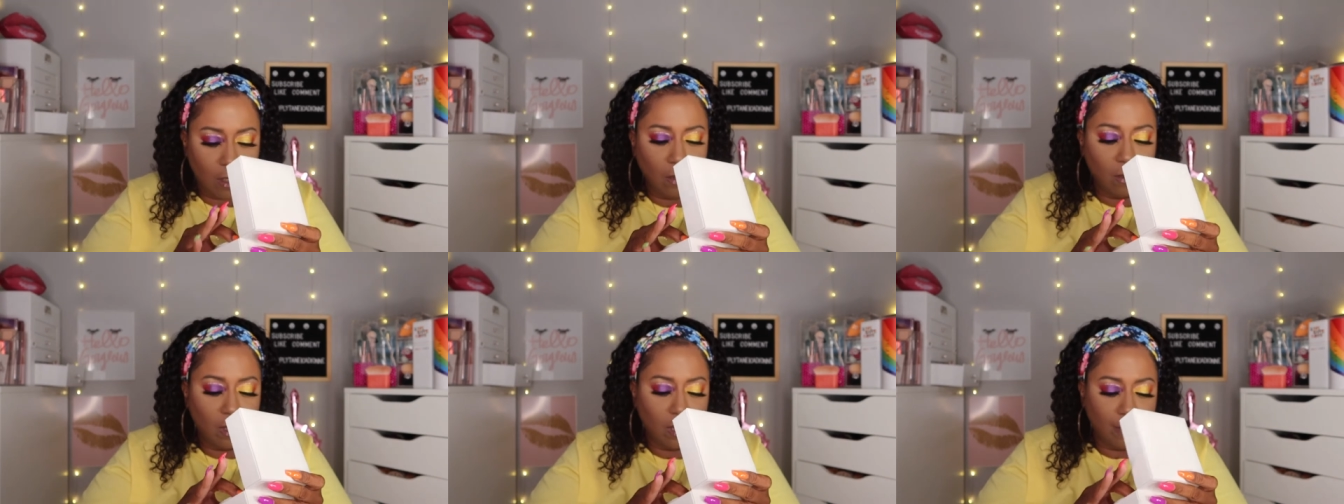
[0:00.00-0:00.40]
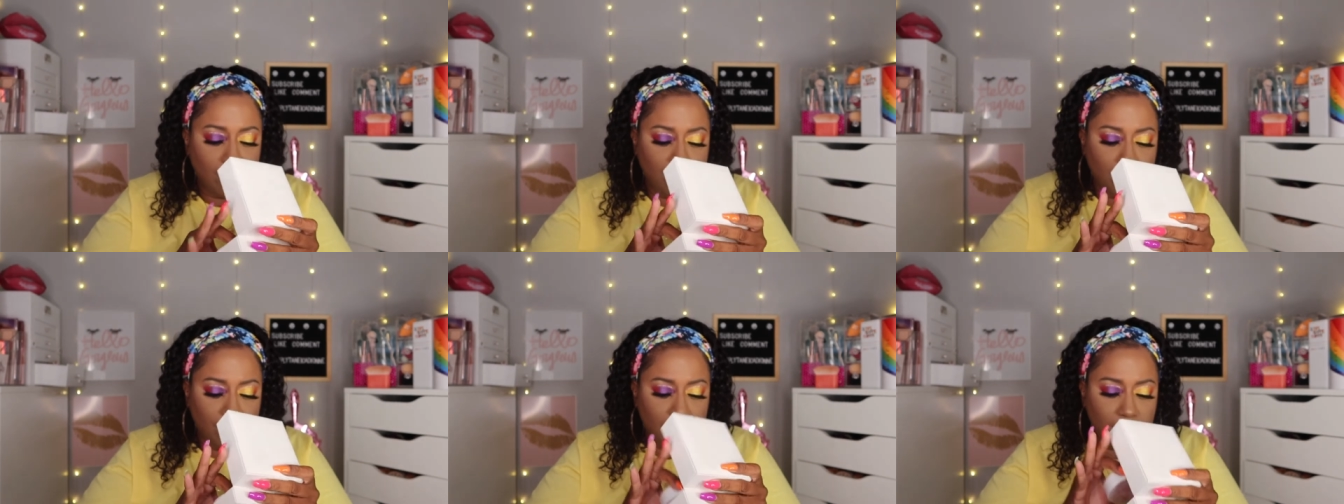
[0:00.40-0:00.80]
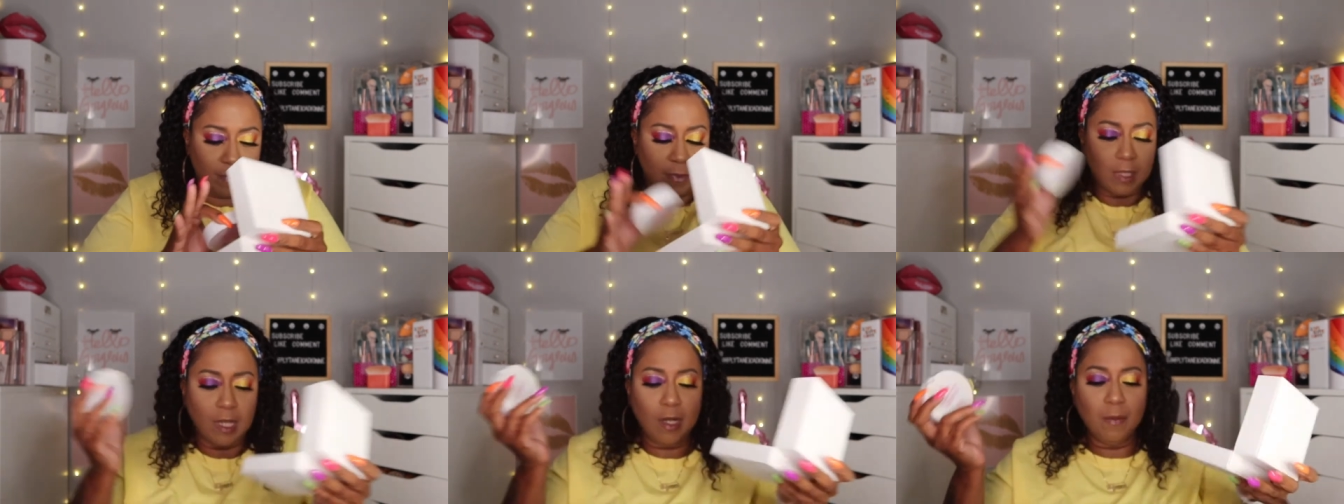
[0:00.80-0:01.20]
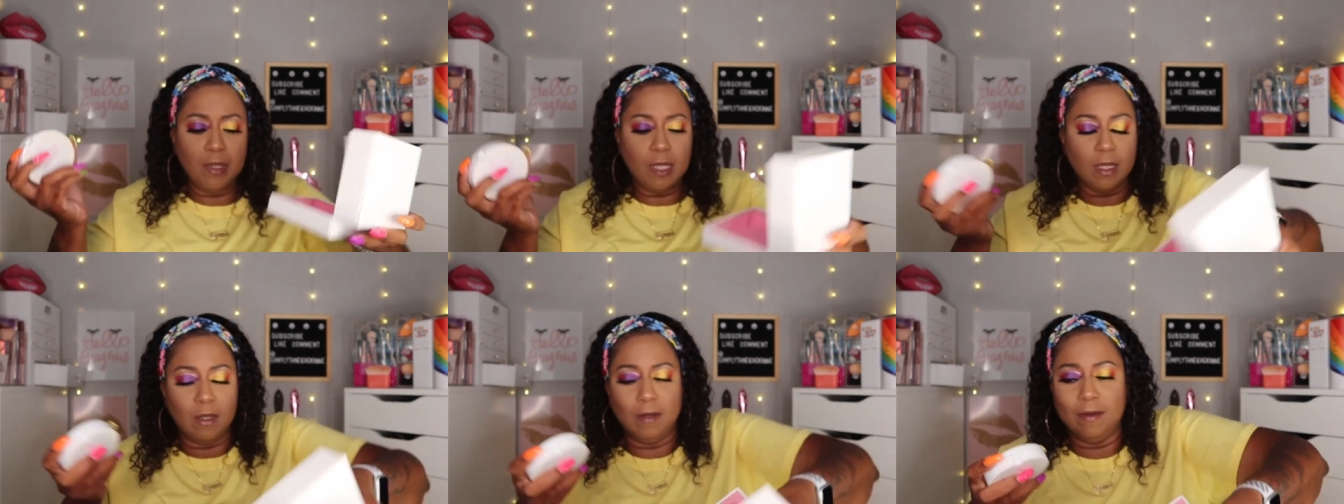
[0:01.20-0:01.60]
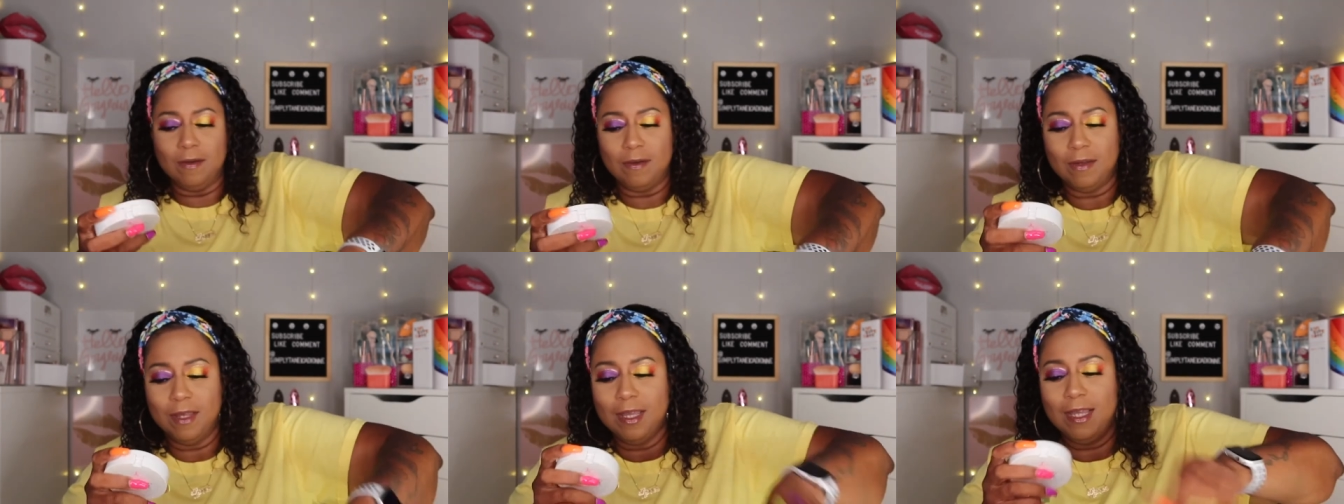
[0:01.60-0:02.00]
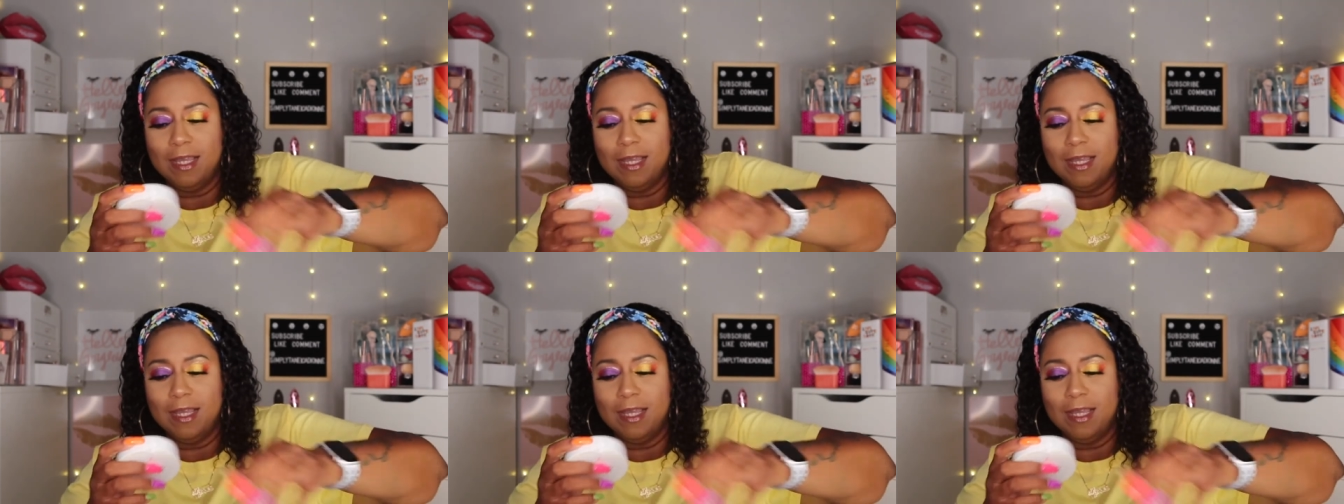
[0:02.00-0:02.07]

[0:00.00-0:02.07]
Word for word: Okay. There we go.